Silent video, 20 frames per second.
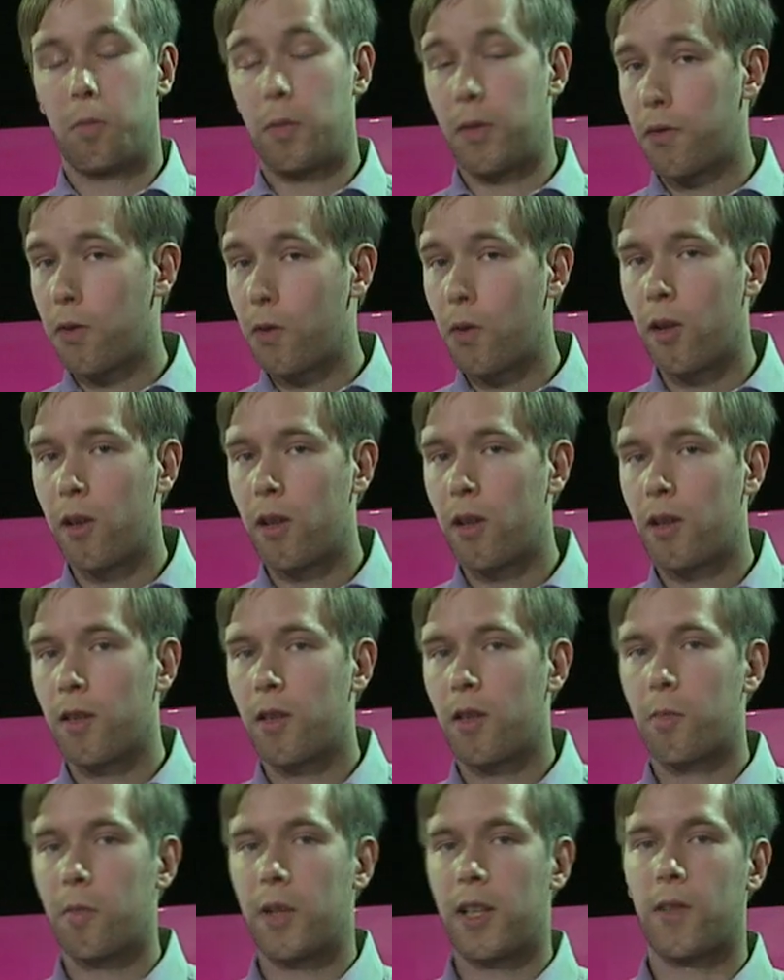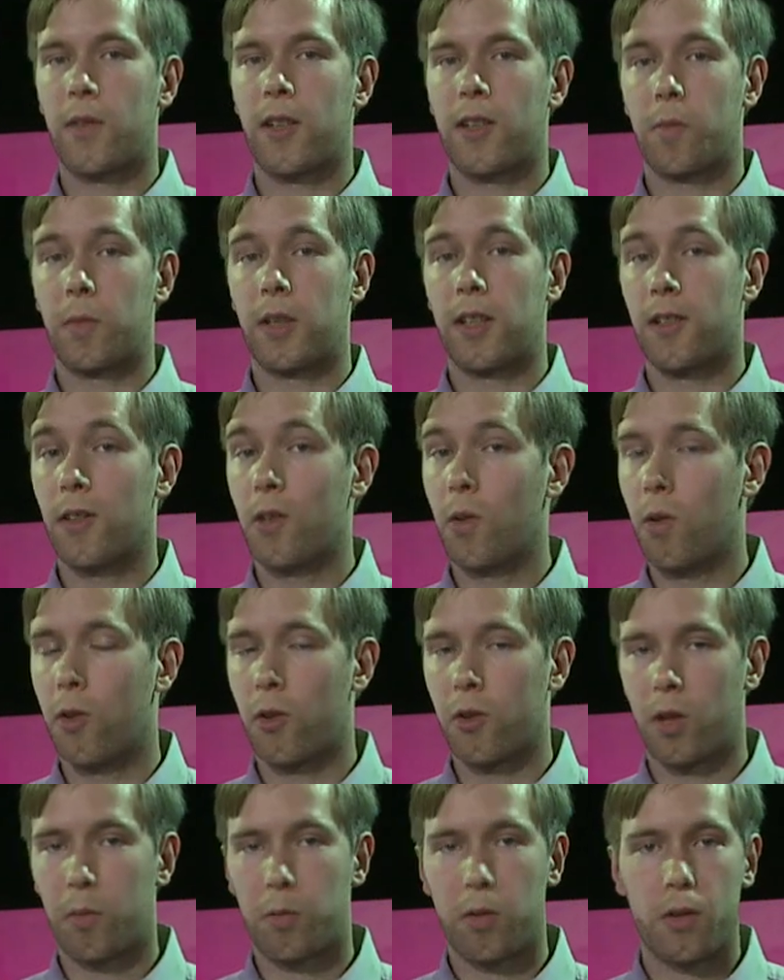before my investment is no
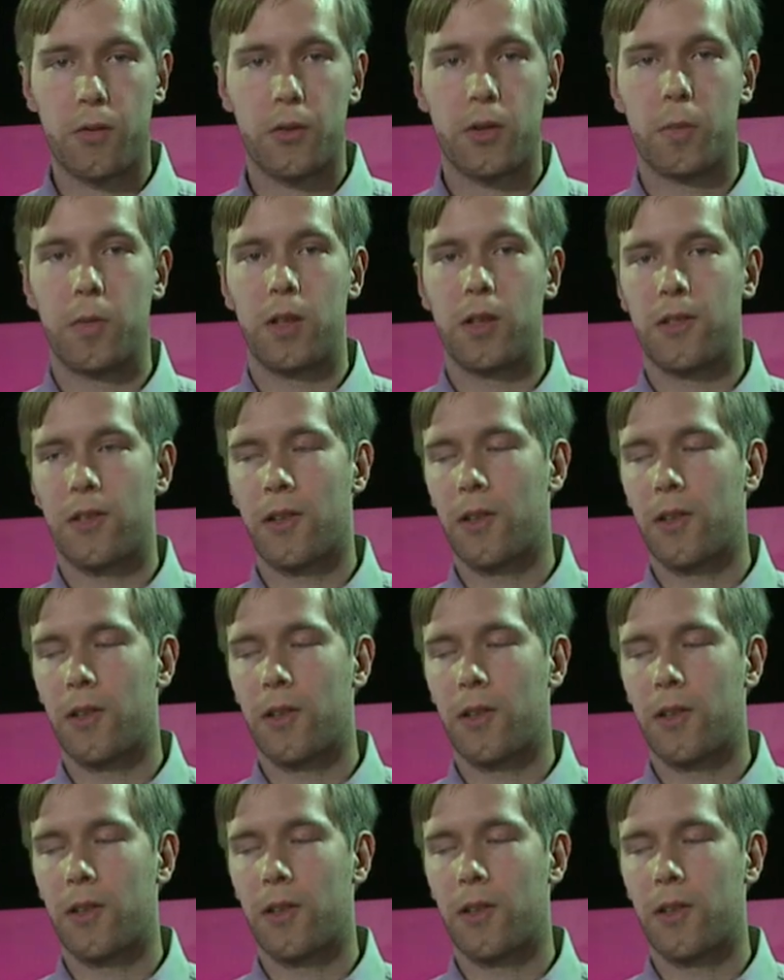longer profitable.